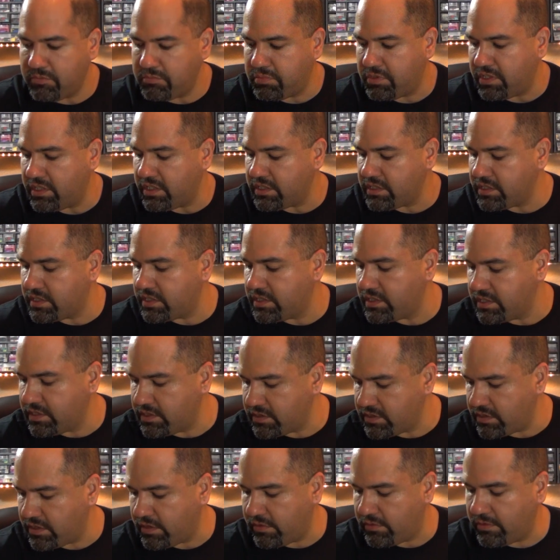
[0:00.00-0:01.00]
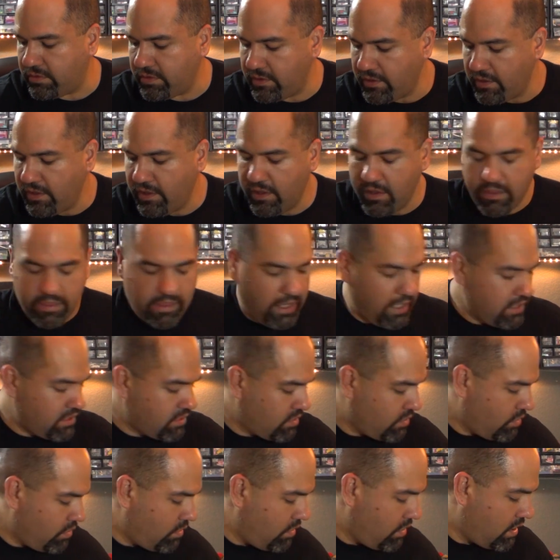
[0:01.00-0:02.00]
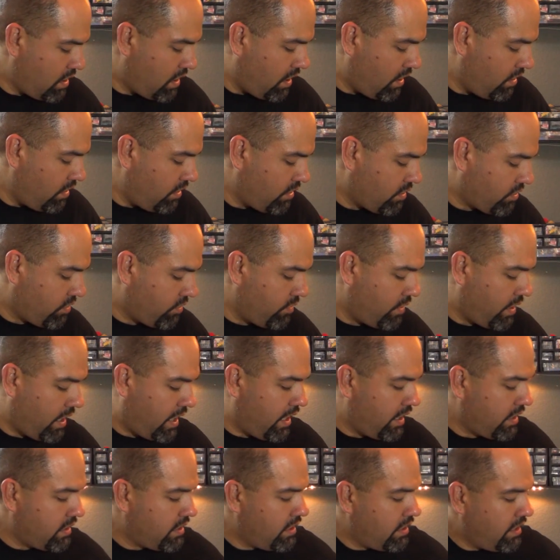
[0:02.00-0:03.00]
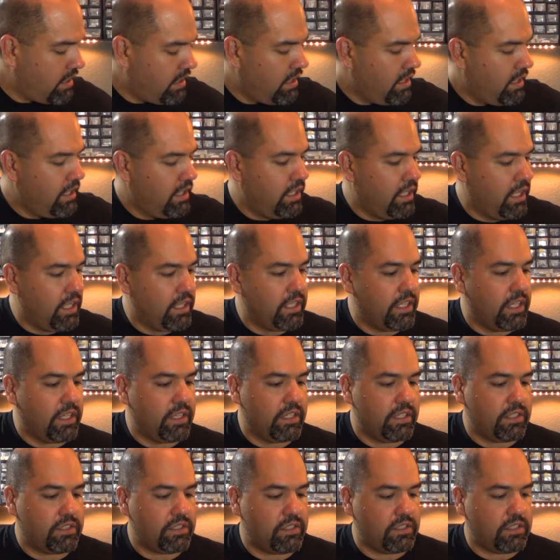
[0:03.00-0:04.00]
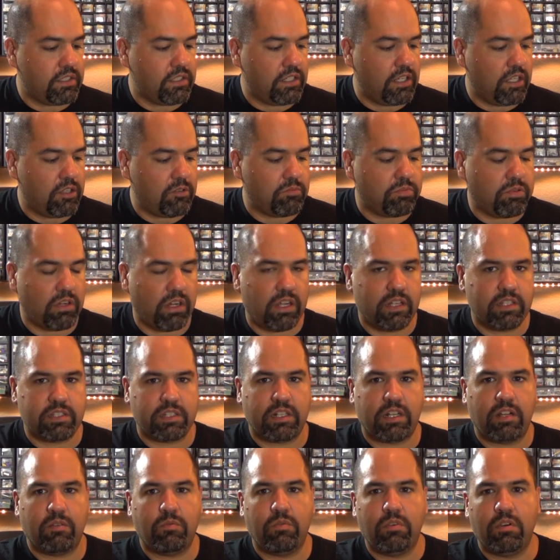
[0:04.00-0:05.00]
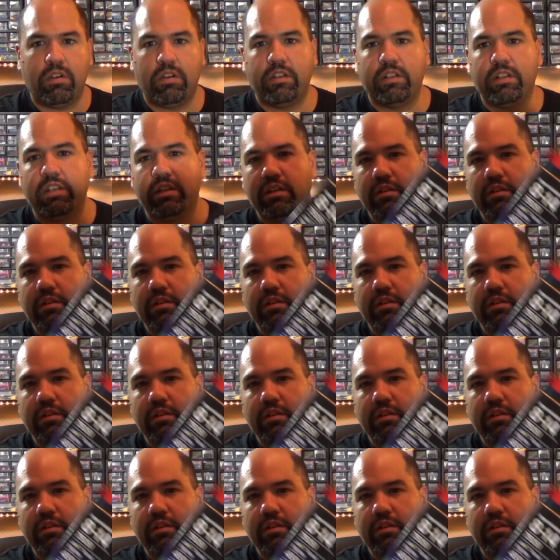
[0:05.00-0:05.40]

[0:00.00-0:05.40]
good books. So that's cool. I'll look through that. And then this is another prize that I won